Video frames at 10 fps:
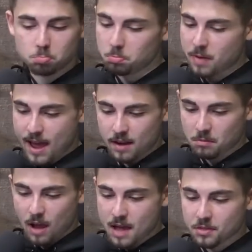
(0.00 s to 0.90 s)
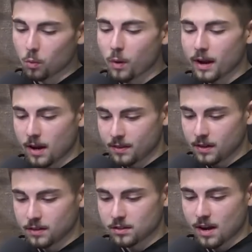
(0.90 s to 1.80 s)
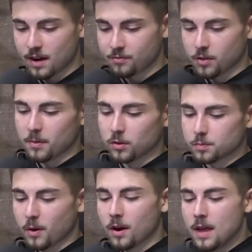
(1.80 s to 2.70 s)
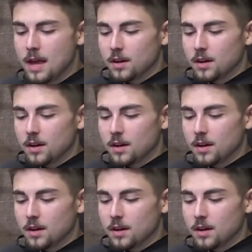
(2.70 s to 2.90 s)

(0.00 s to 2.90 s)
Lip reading: Had their way on the inside for the most part.